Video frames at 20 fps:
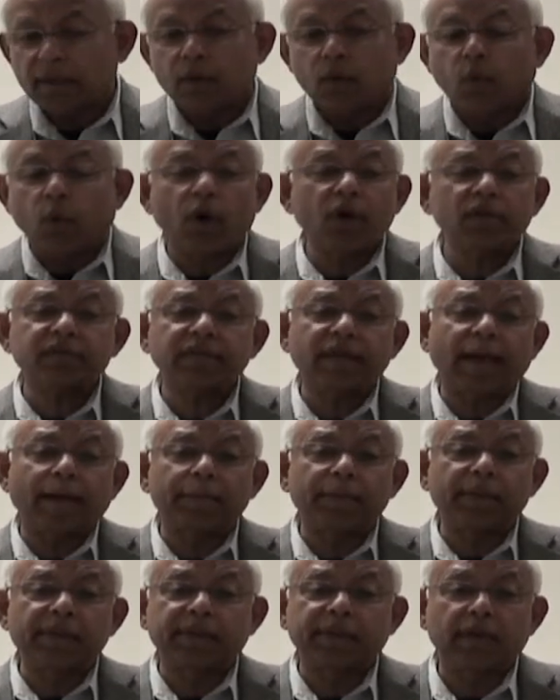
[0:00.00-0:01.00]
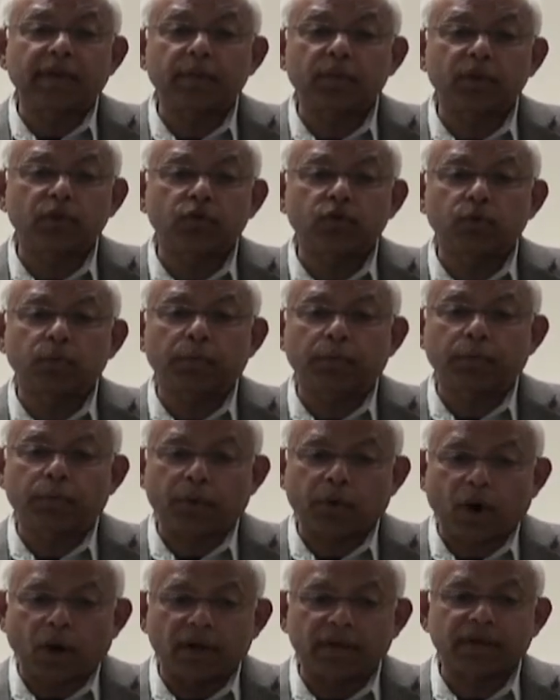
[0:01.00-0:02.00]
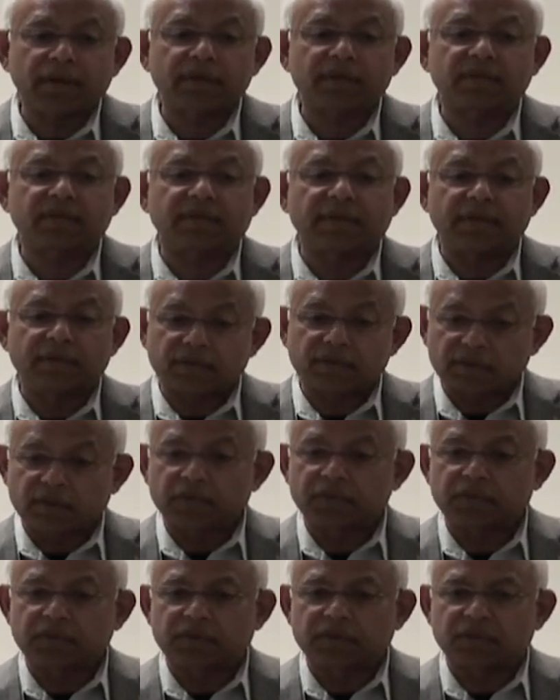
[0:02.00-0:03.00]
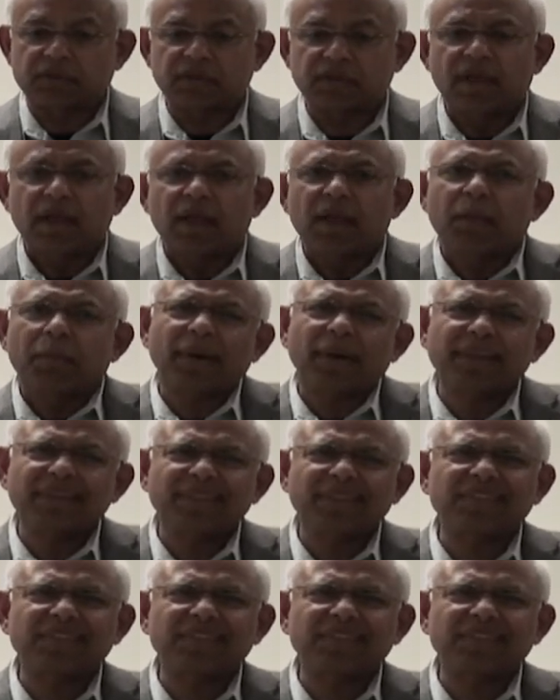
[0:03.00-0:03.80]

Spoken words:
was applicable to products and services, but